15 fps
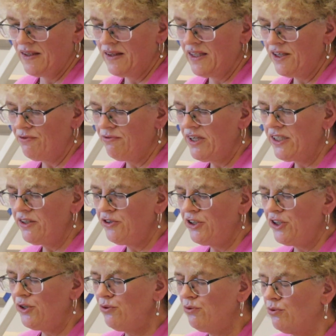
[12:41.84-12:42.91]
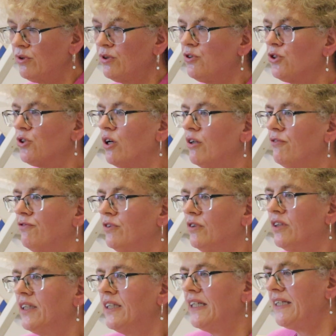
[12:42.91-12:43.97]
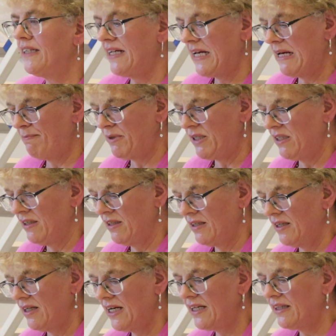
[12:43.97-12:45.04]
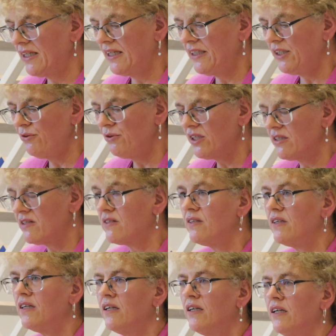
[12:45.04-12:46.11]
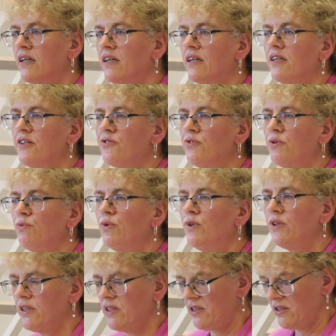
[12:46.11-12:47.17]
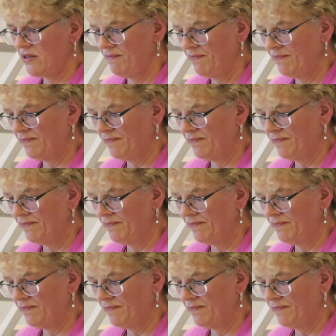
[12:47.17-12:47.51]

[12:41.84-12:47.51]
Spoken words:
that render you joyful and happy and that you can see as rewards?